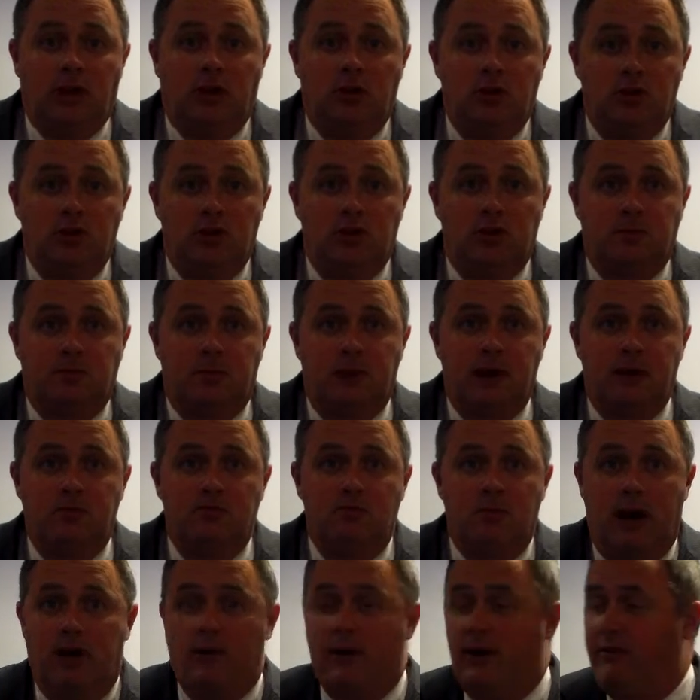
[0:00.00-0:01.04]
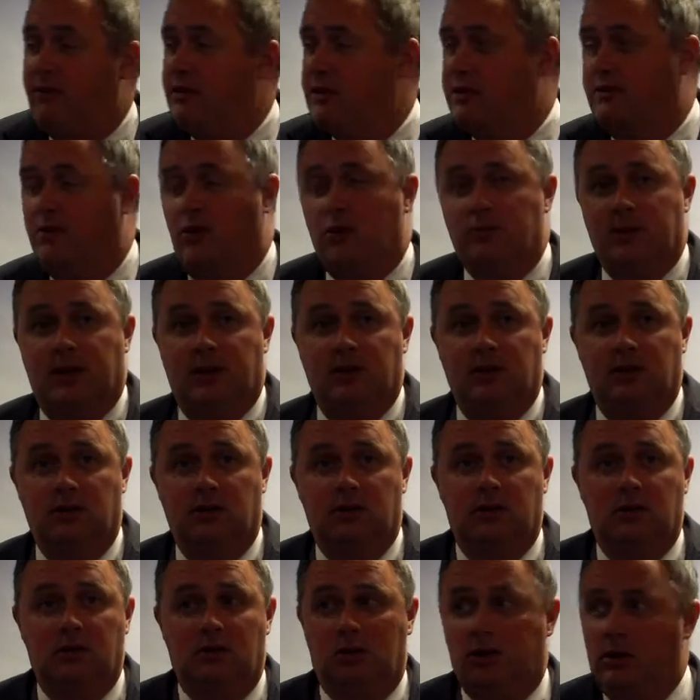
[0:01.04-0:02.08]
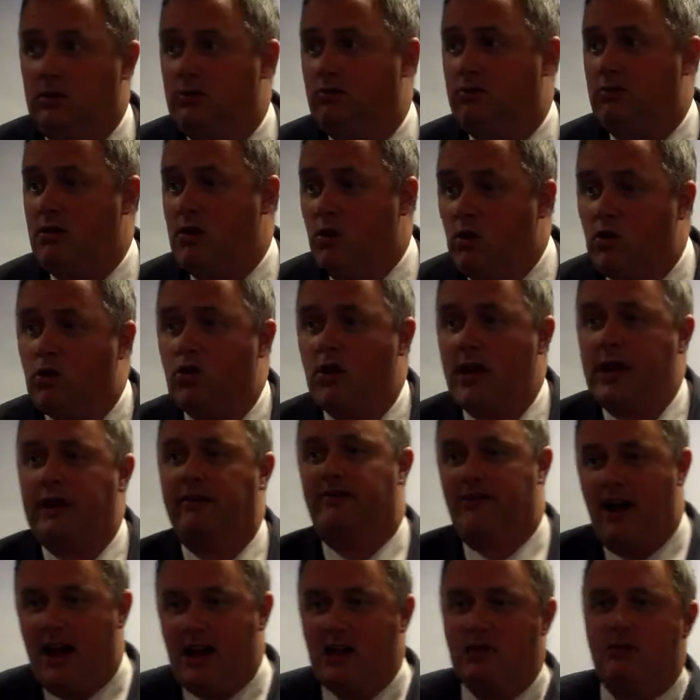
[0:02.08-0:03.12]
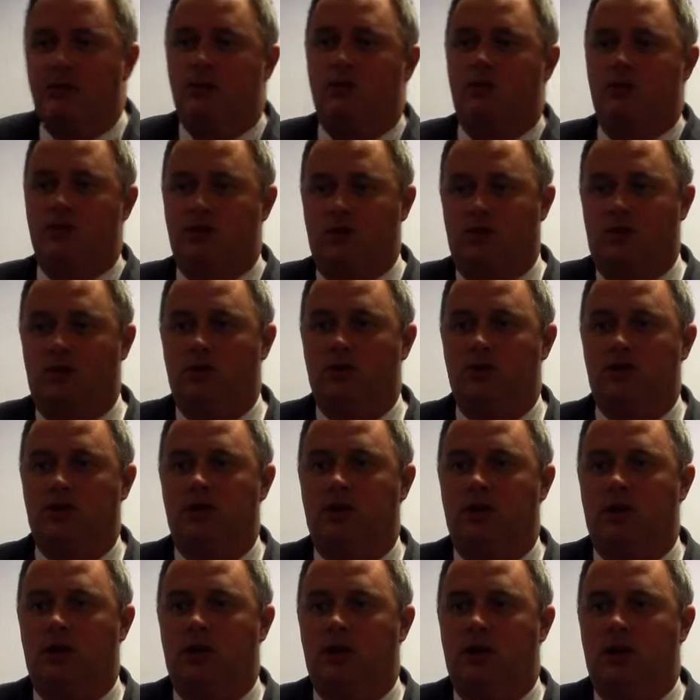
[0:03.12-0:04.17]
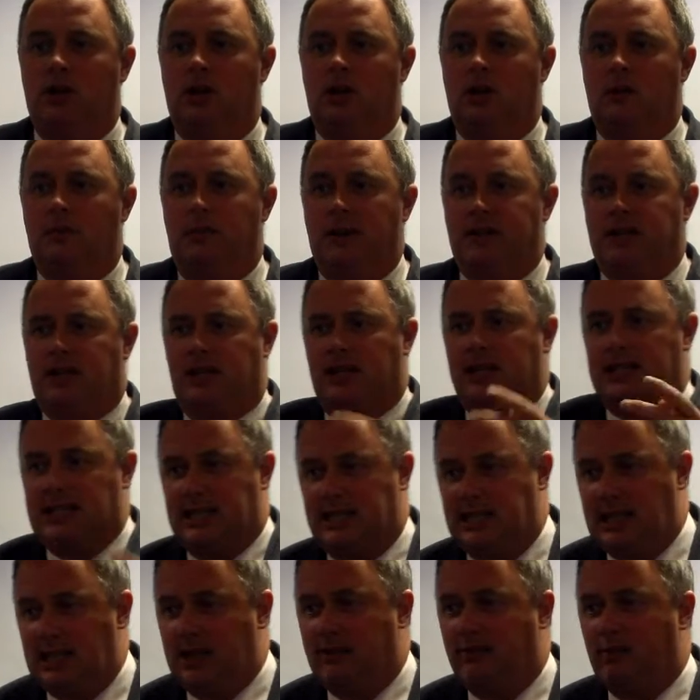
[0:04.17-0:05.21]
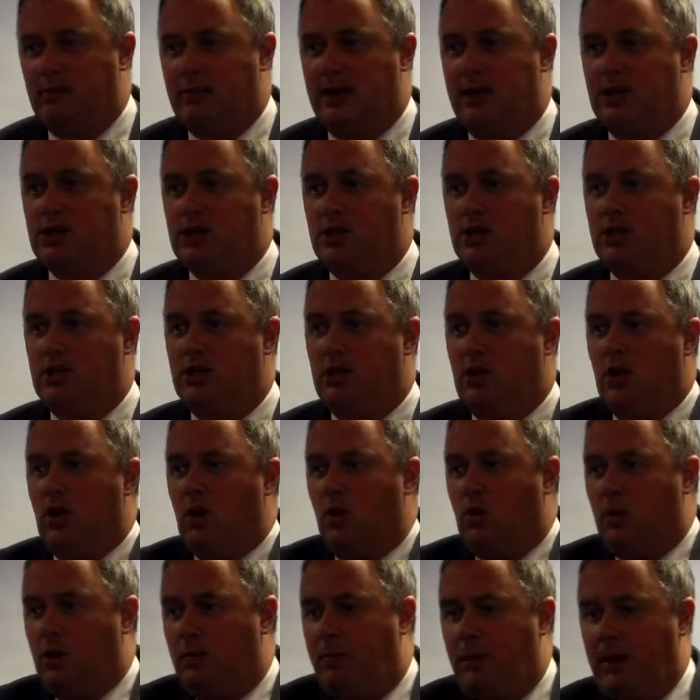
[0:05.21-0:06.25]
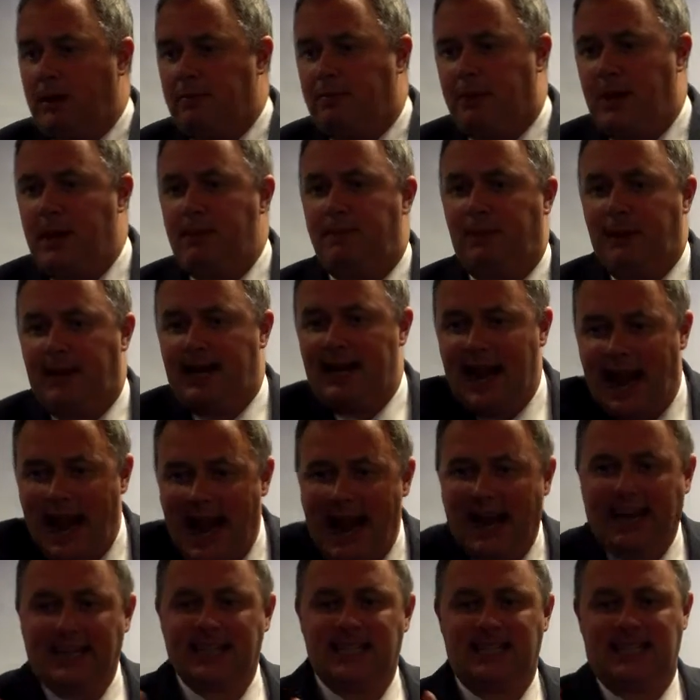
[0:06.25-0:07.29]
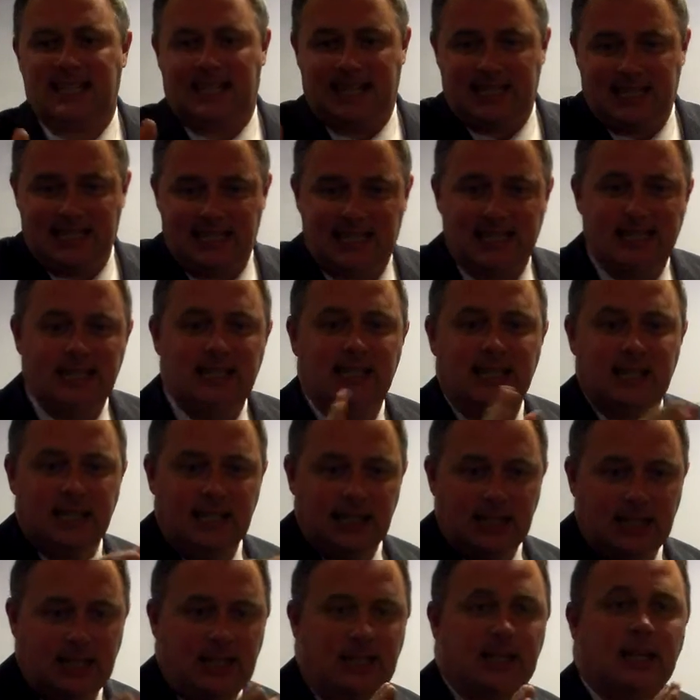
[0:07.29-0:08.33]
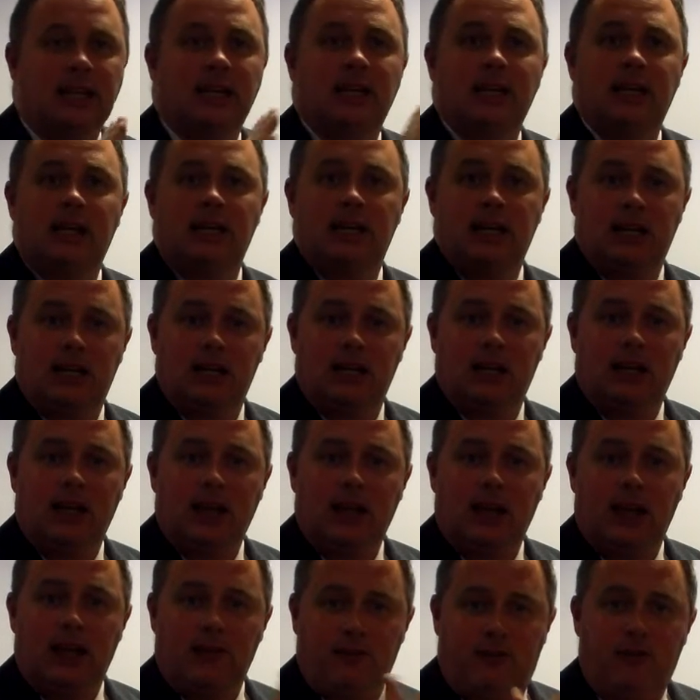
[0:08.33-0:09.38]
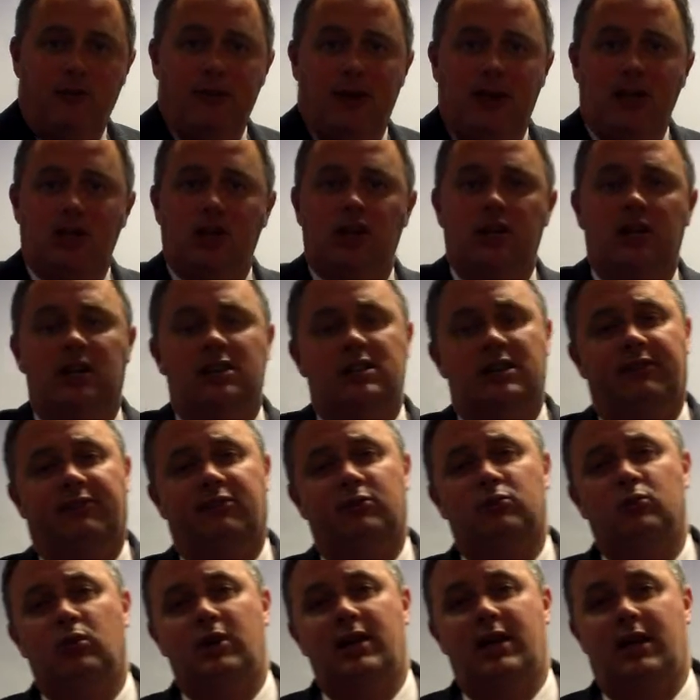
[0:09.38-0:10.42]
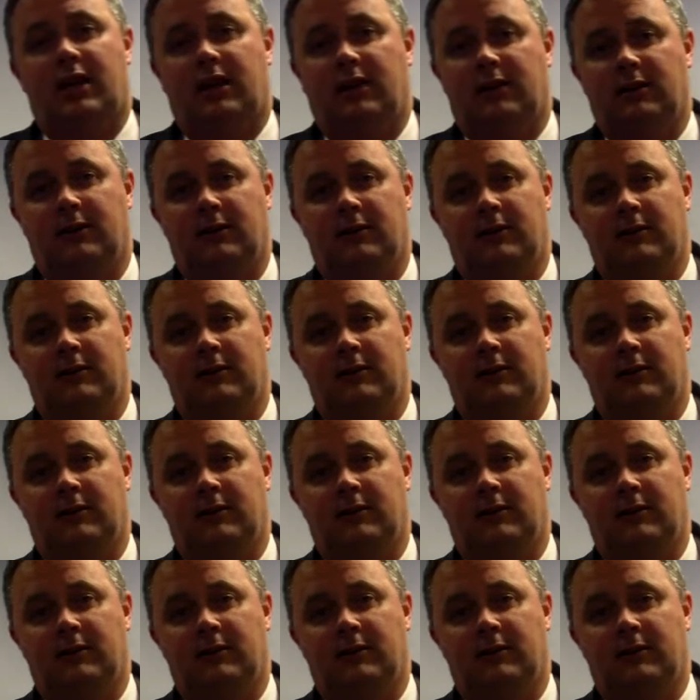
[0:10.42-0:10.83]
it could just be a reference format, where you create a valuable resource based on existing information, whereby people can access information in a different way.